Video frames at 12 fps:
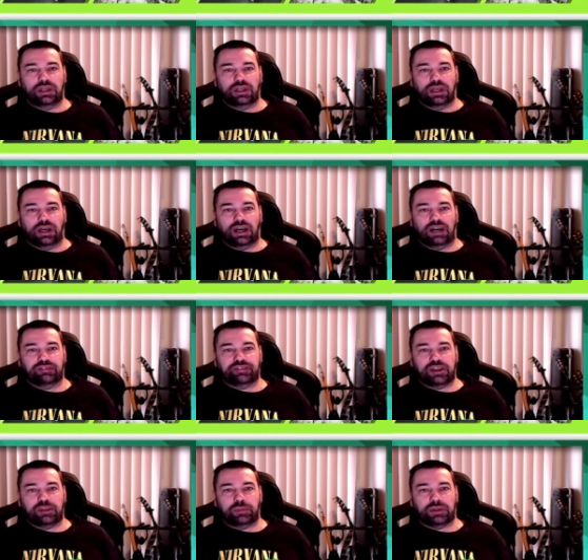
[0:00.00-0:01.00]
I have
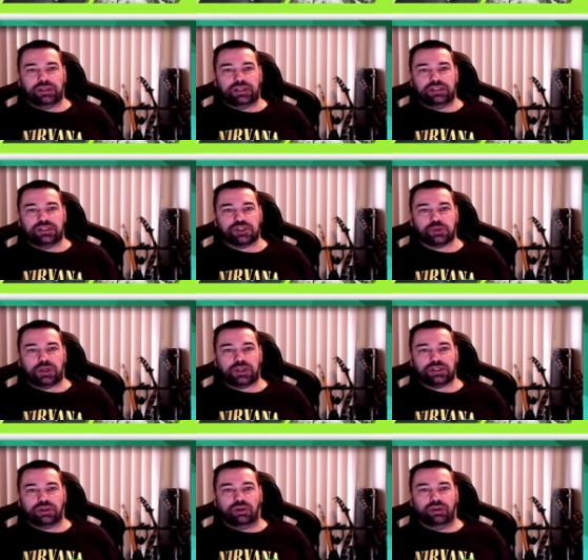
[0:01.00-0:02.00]
the ability to
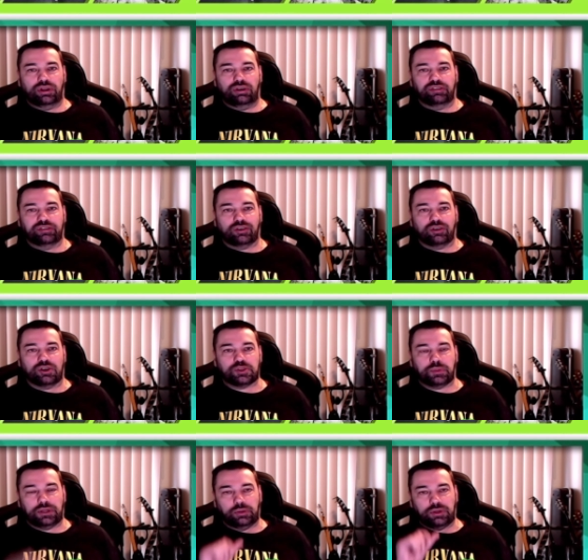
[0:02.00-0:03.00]
switch on and off
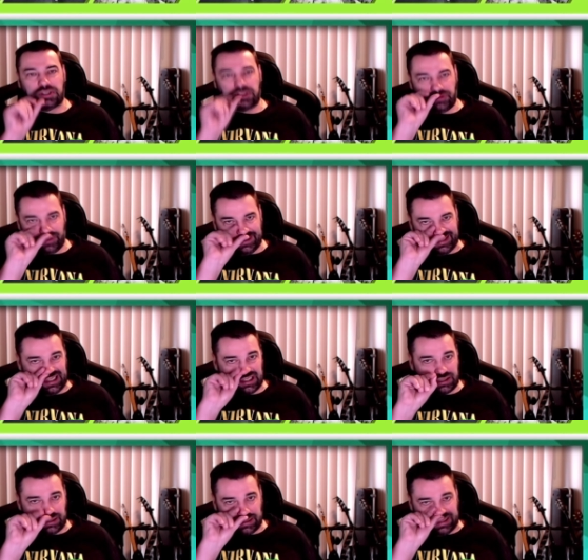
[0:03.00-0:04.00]
crossplay, which is
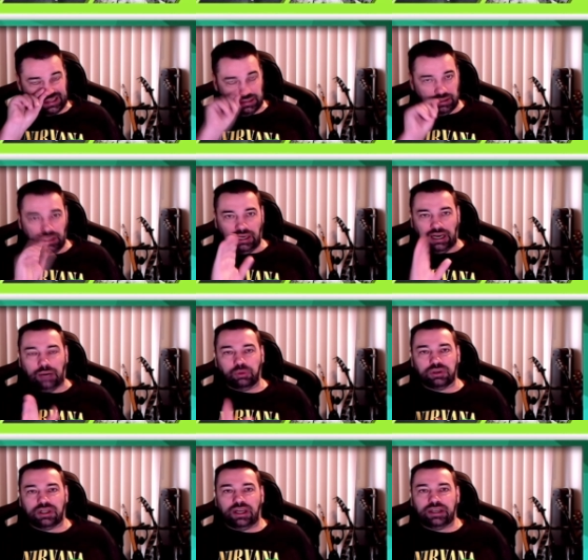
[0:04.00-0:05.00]
fantastic. I
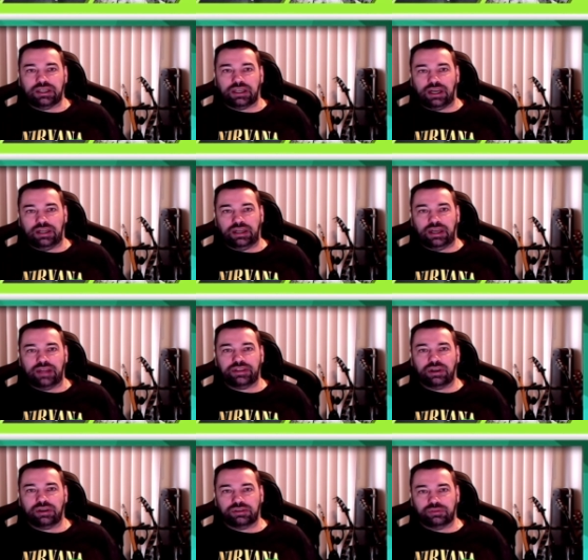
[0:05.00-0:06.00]
would like
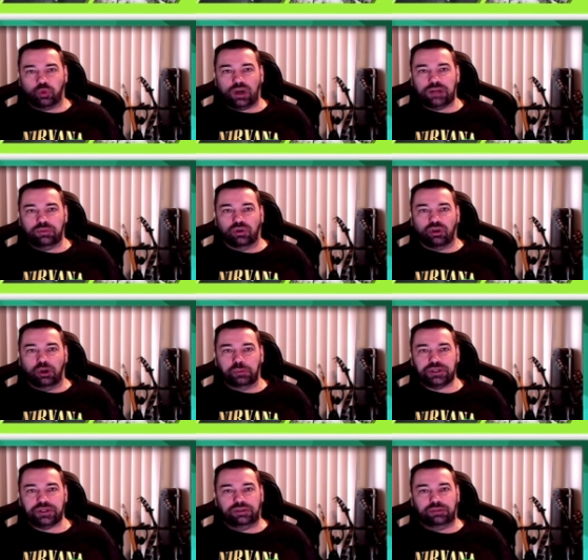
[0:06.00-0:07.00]
another one more
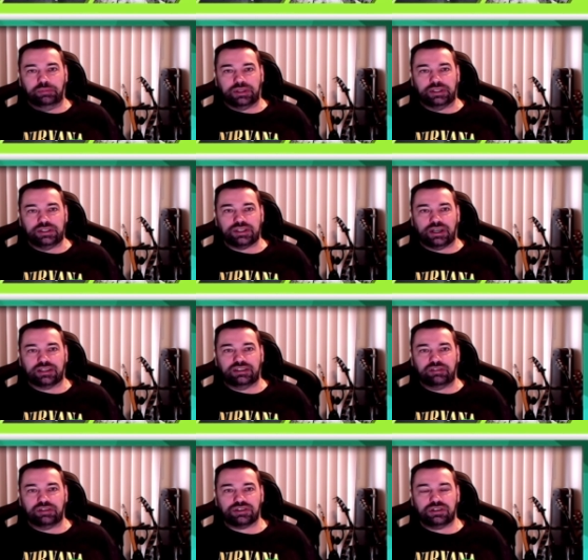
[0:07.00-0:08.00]
option, please,
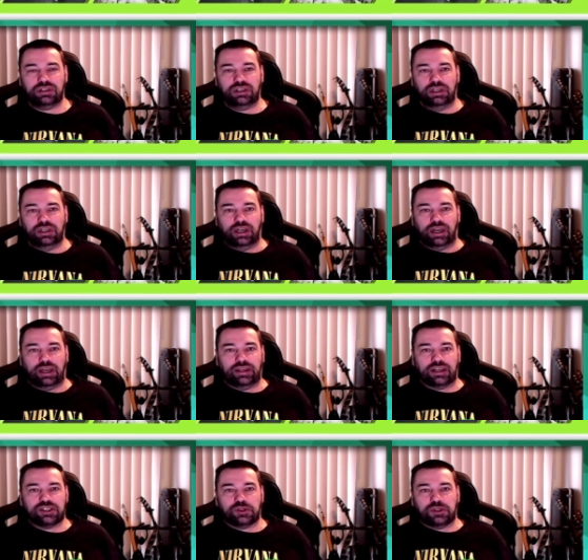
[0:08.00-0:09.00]
Activision, and
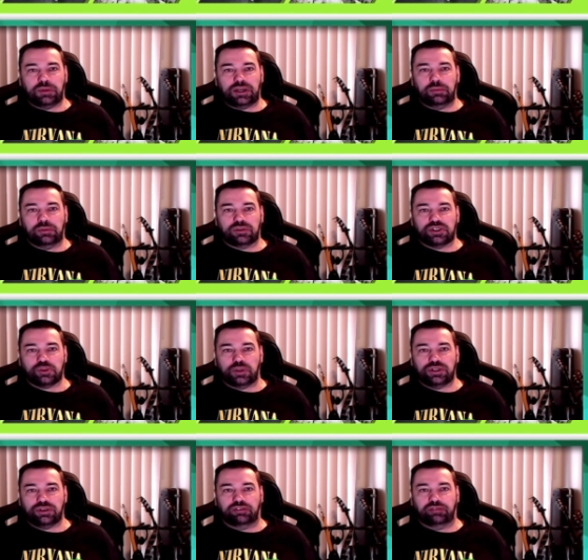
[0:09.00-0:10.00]
that's to be able to
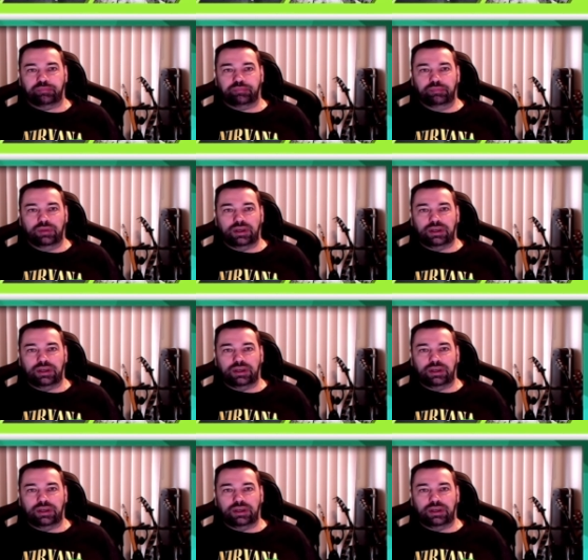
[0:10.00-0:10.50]
switch off uh,